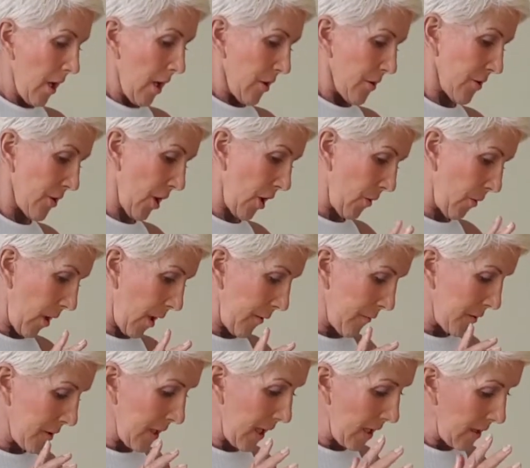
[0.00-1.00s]
So
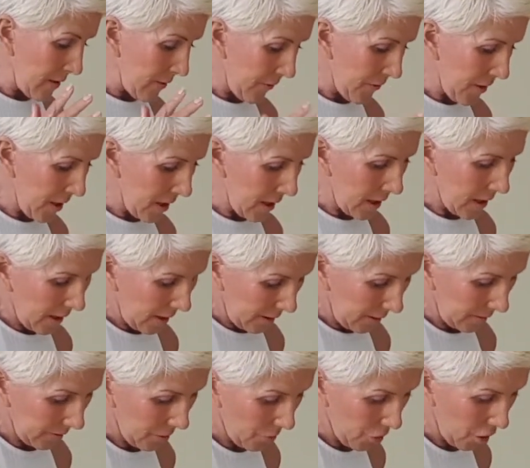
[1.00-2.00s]
I've done the
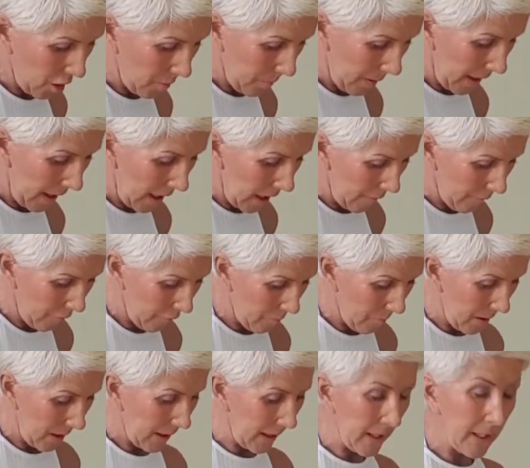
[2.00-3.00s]
top half of
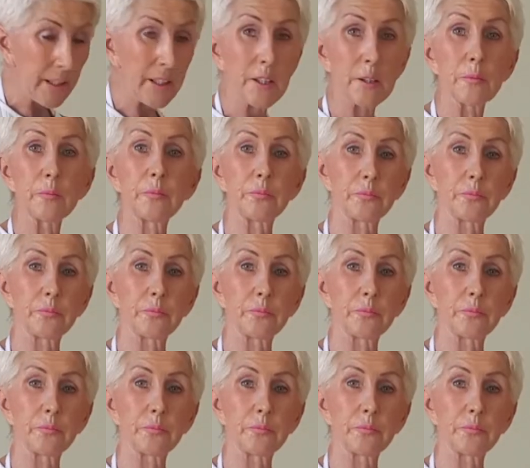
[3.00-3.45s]
my leg.